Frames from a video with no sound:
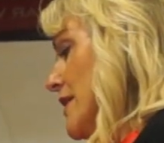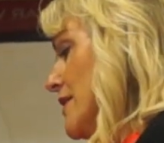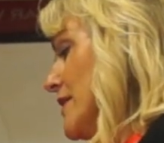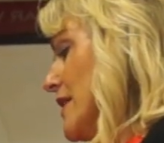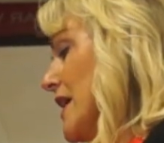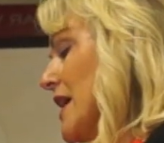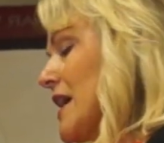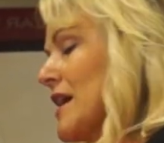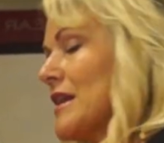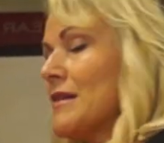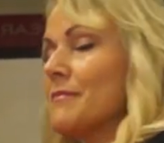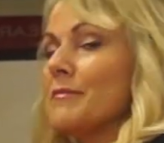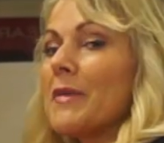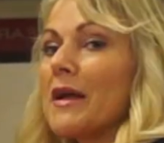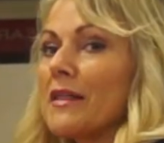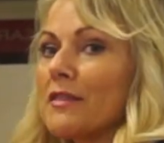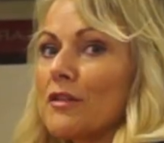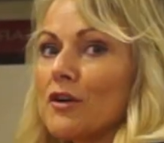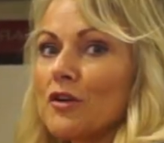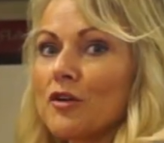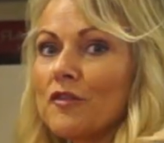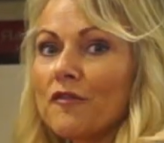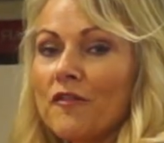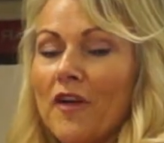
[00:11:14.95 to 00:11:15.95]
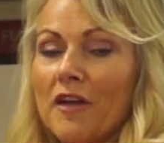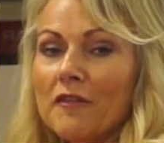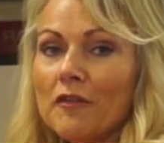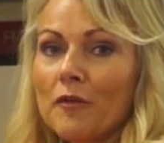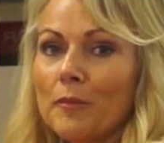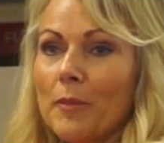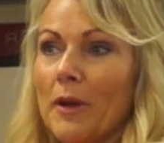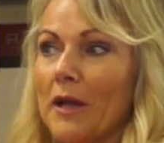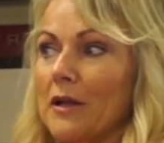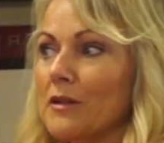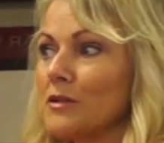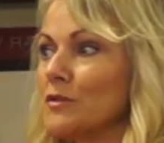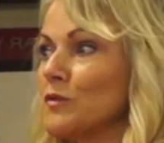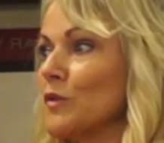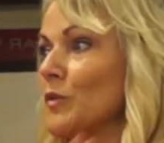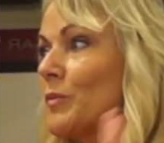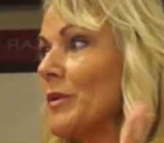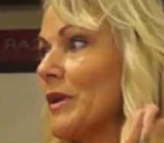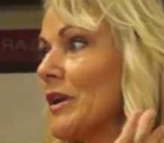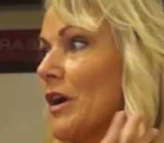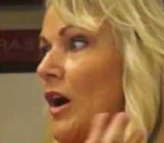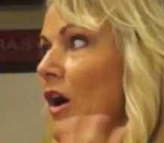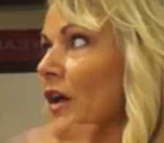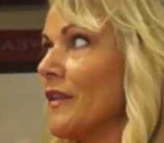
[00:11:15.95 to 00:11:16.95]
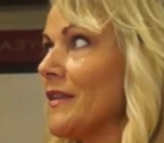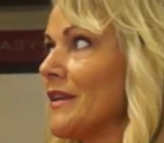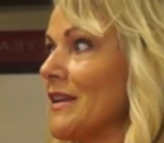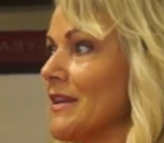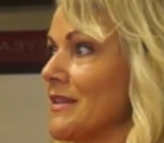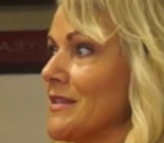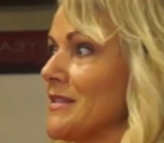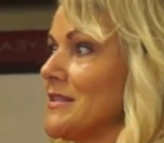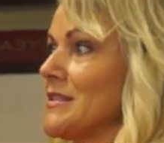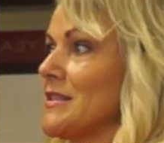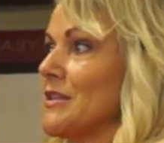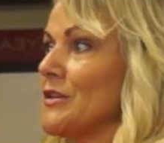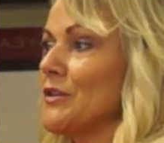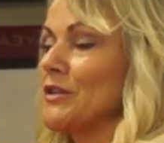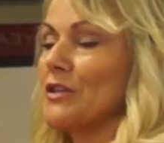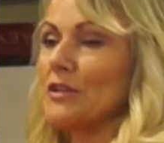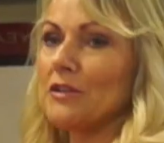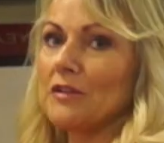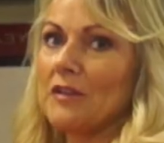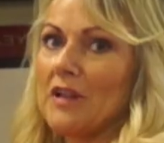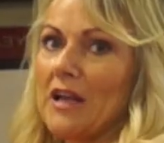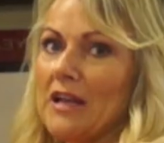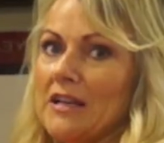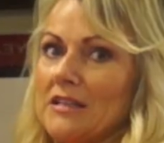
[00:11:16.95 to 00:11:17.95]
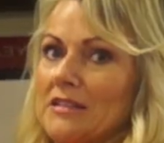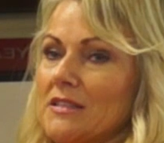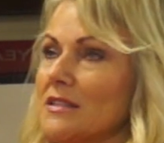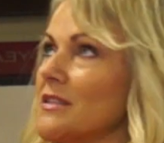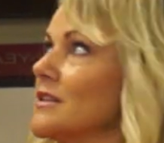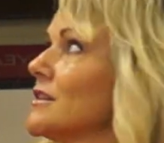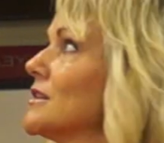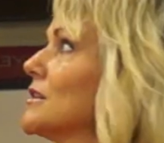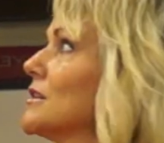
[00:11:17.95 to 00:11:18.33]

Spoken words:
Then my third favorite buttons would be all the exterior lights.